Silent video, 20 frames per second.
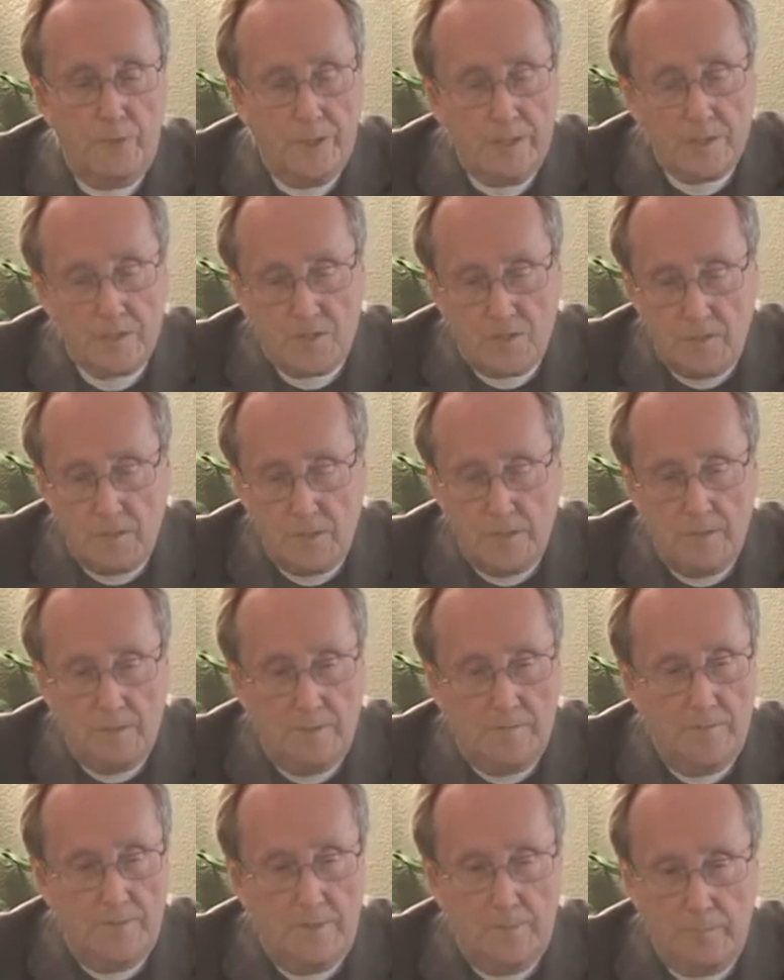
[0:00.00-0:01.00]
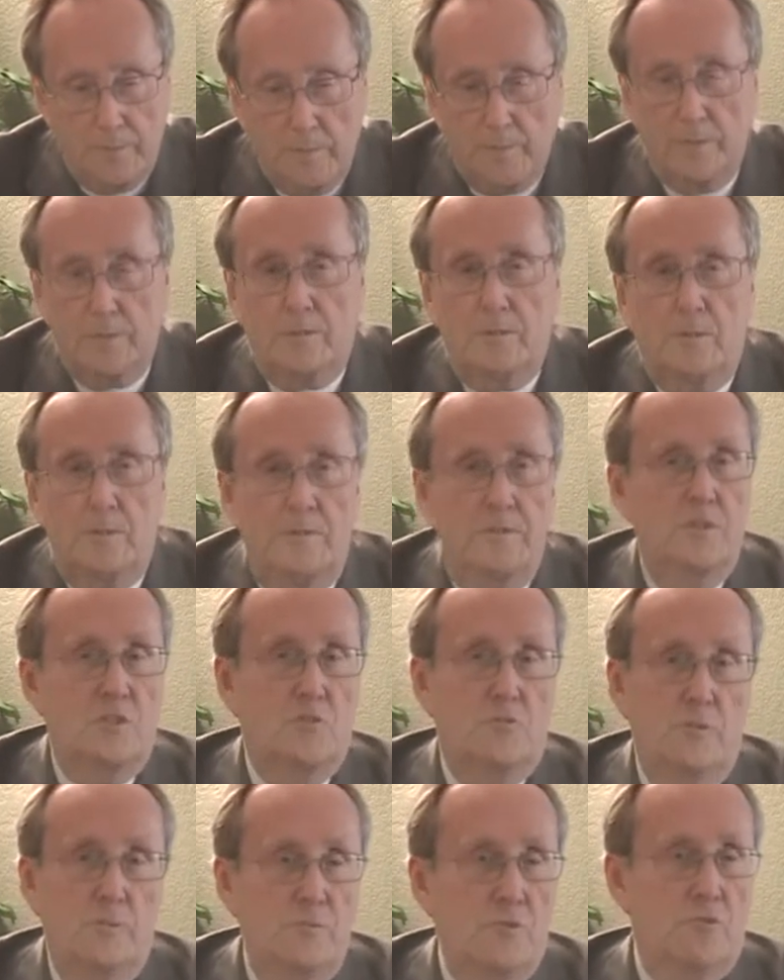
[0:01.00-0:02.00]
brings the biblical and the
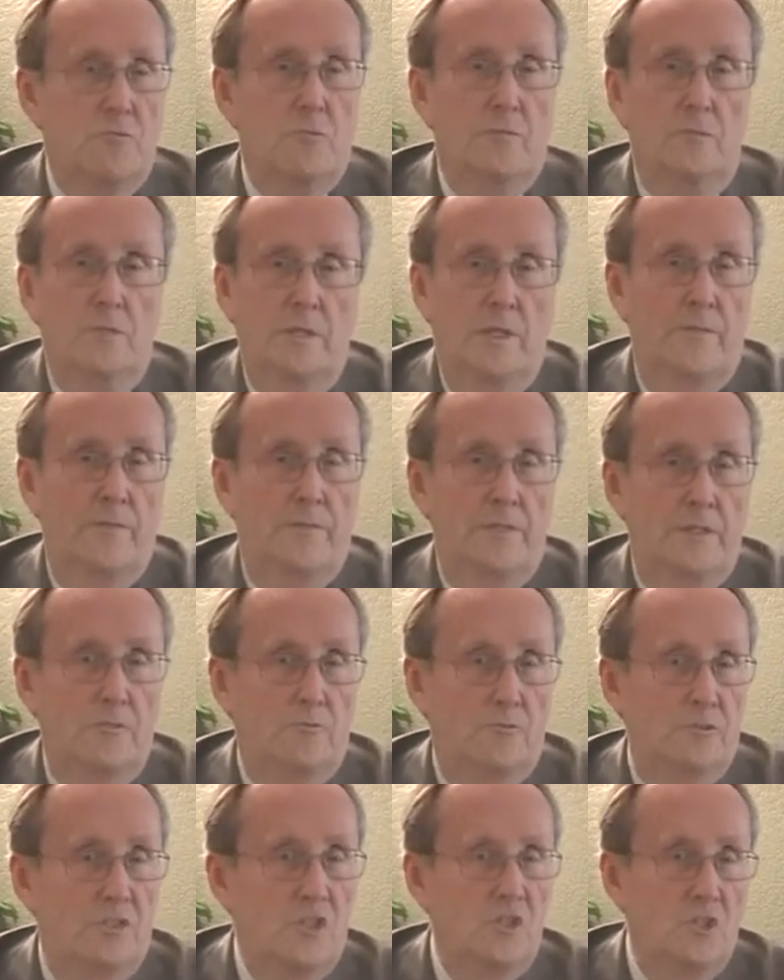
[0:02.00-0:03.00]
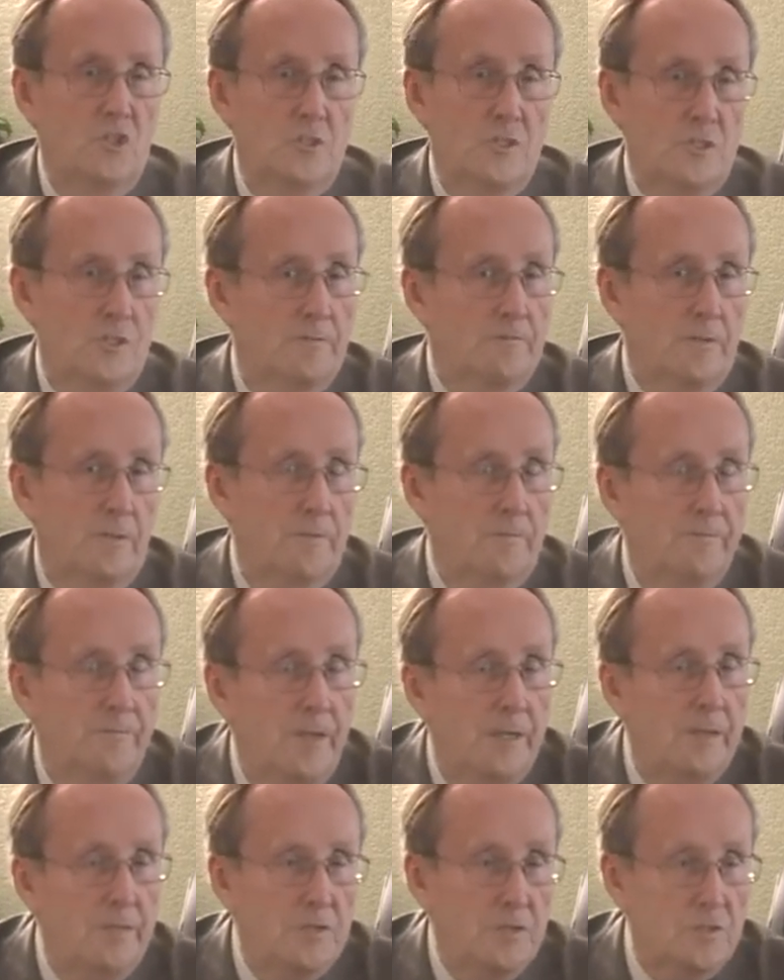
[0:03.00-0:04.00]
scriptural and the traditions of our
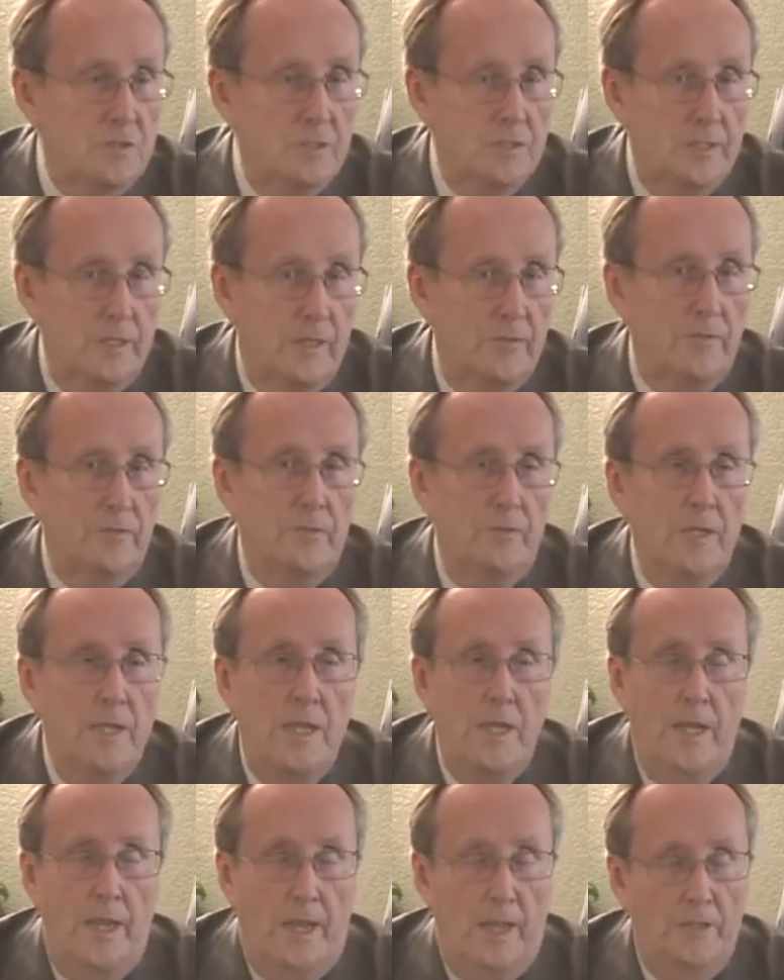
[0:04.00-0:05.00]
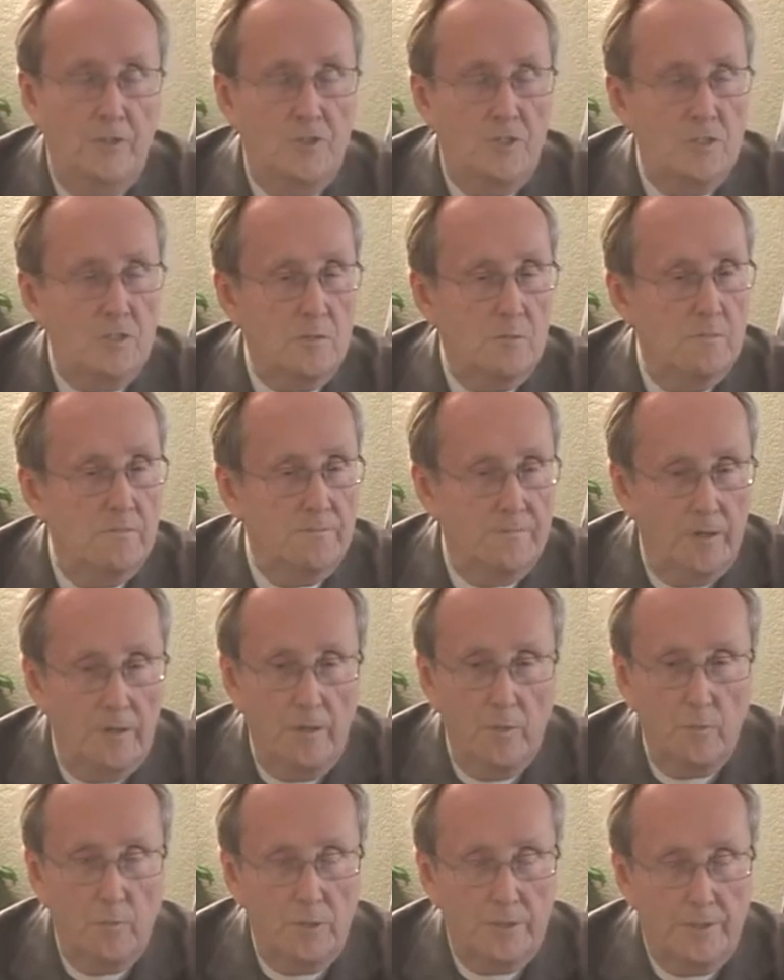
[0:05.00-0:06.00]
faiths together, and she's
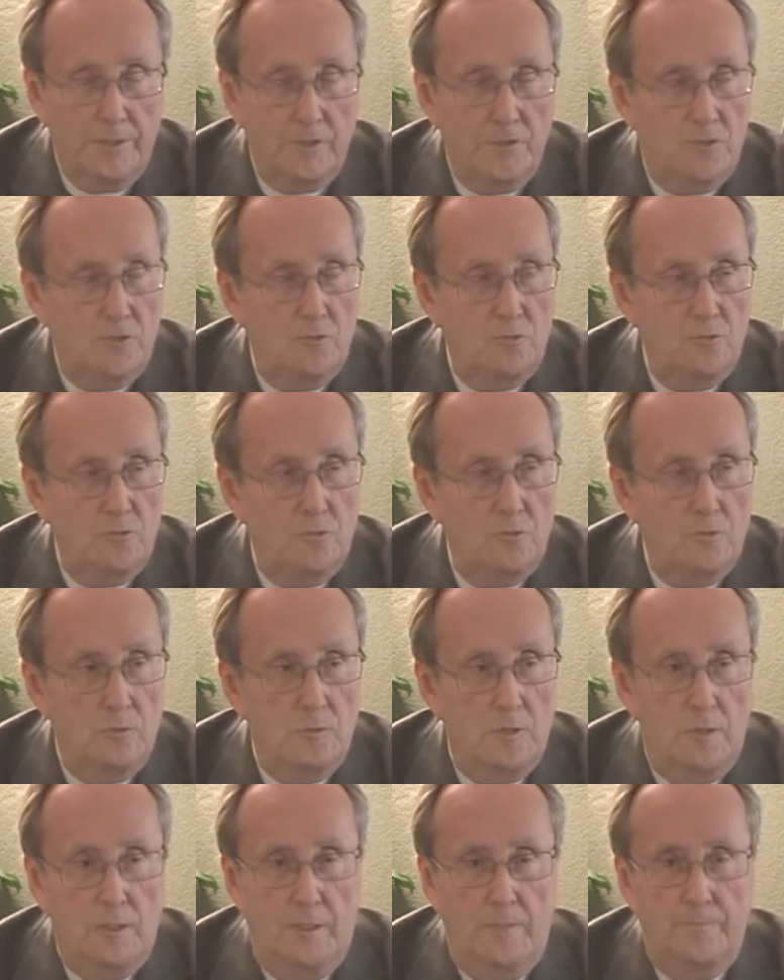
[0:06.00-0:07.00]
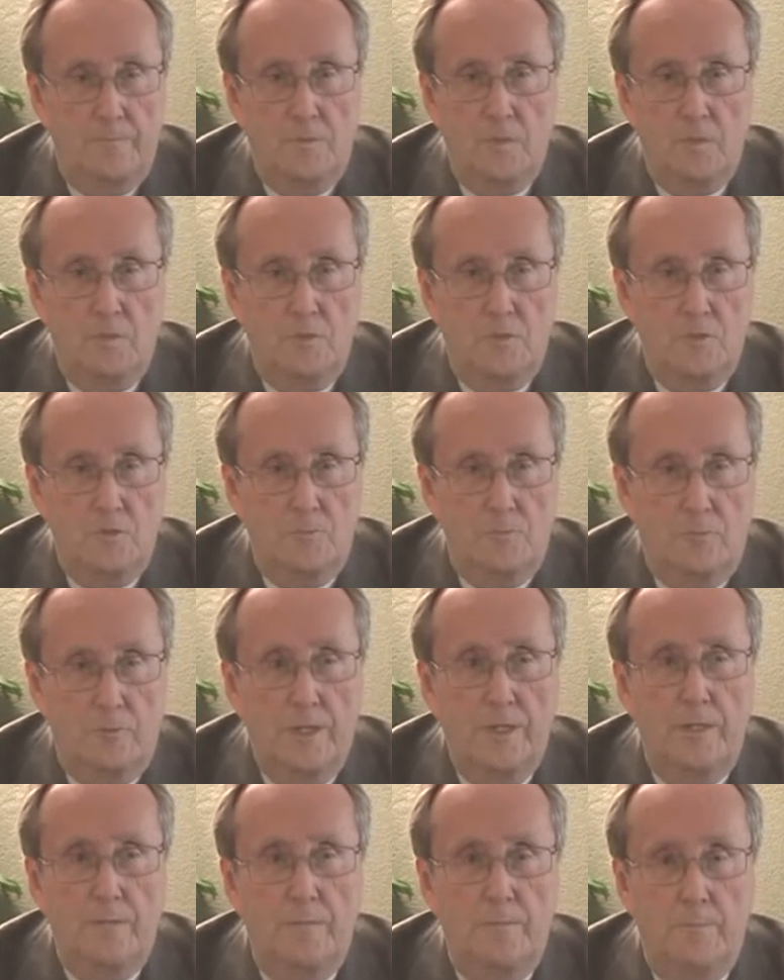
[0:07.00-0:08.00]
very willing to
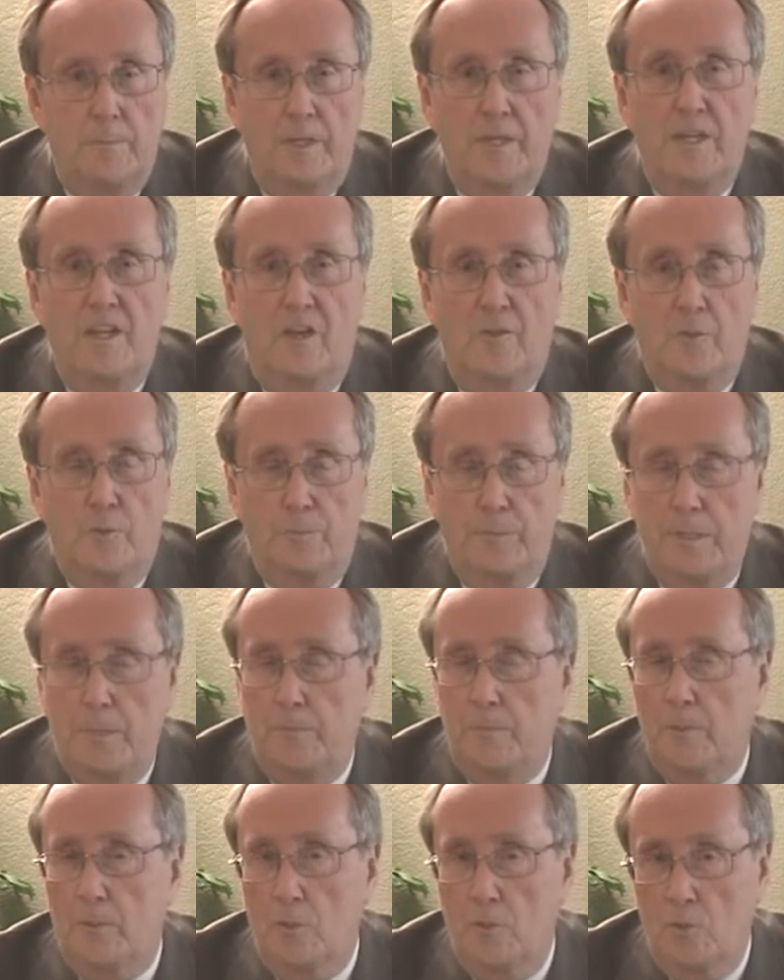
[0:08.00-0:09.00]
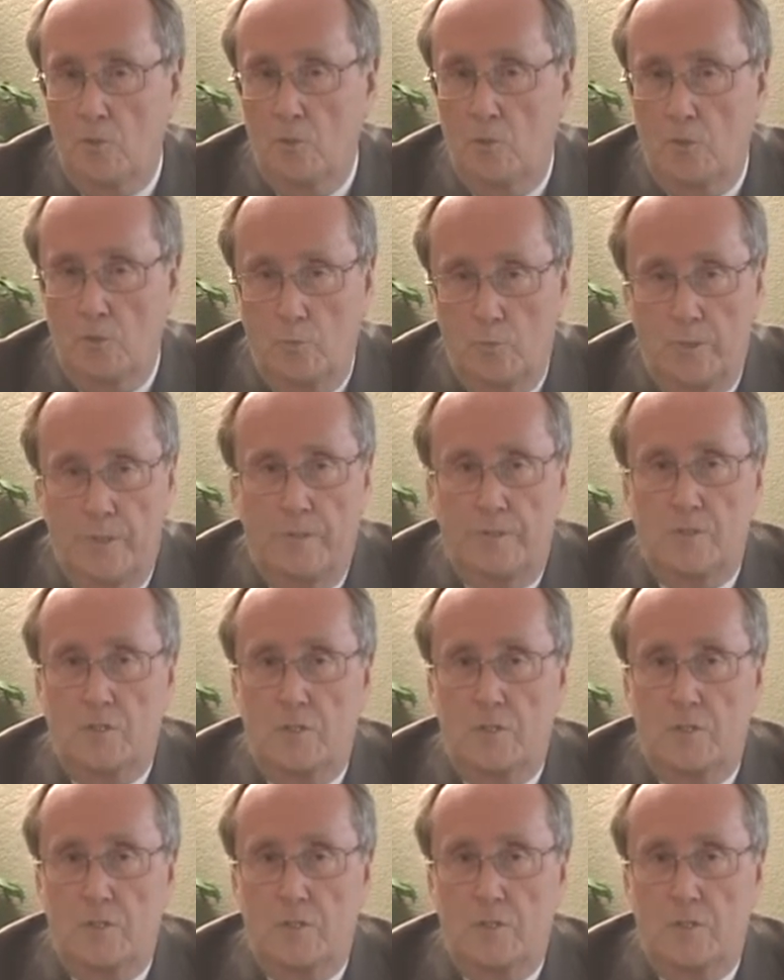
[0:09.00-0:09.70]
bring many other people along with.